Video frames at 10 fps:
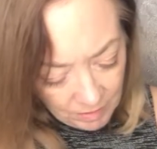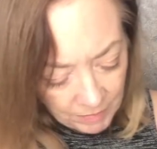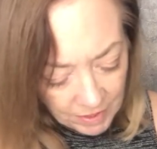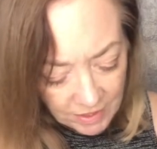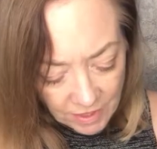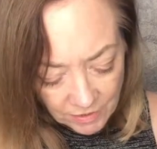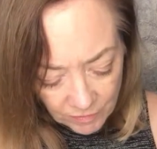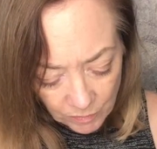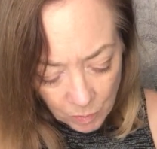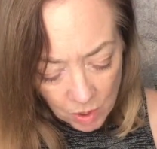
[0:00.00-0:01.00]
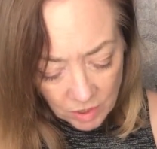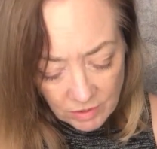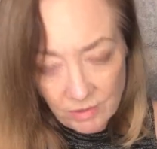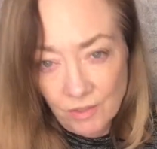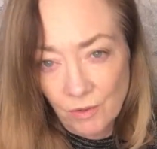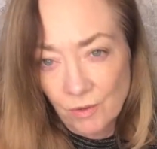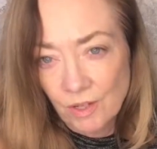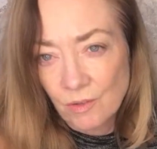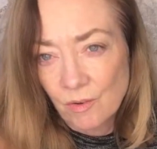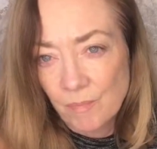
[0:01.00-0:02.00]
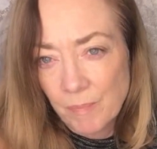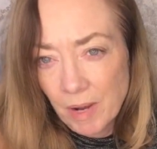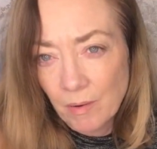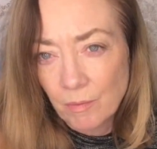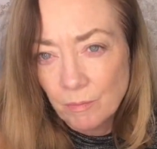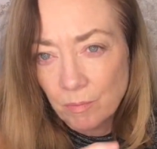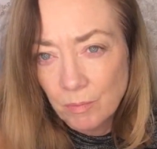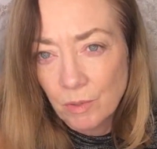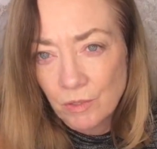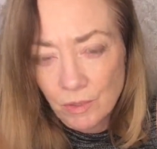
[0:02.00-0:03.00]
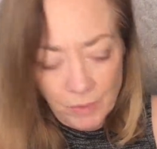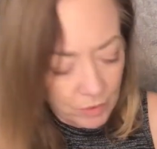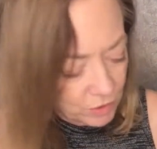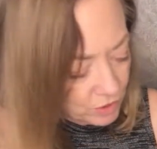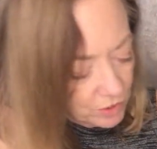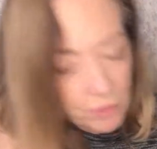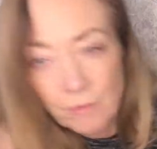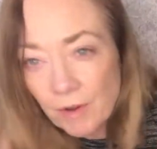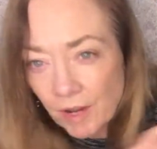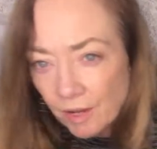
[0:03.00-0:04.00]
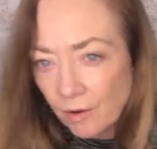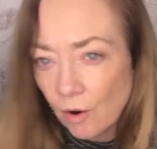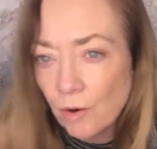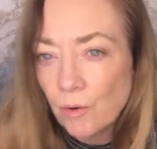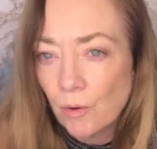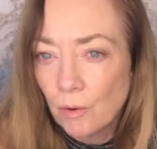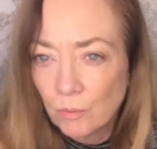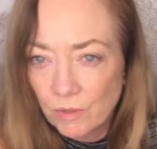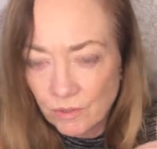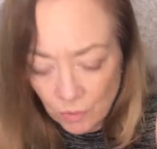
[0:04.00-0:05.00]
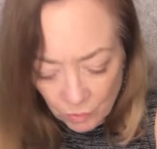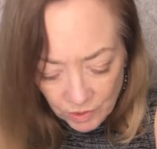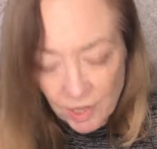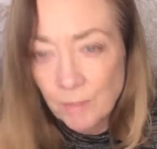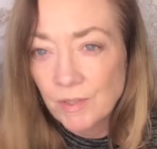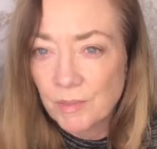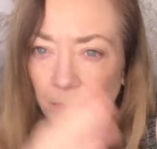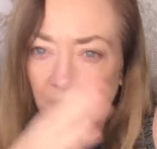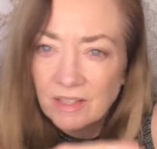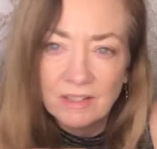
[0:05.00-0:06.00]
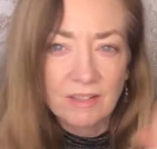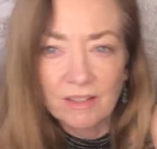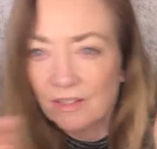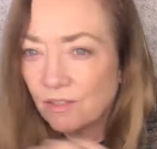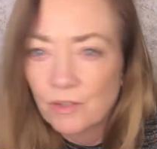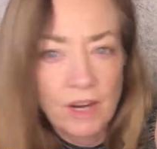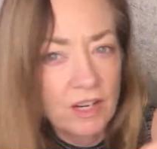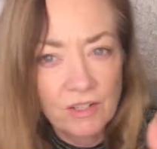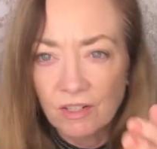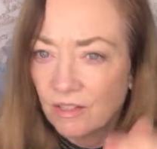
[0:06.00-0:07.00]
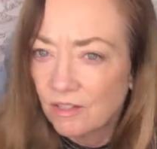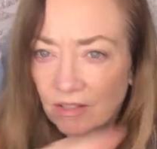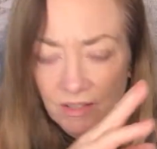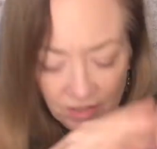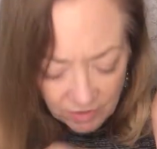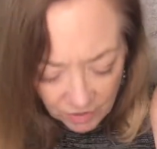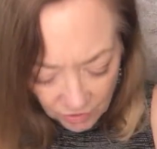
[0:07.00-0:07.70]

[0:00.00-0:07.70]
Ace of Wands, you know, that sort of powerful mojo energy that you've had on your own this whole time, despite these like distractions and things that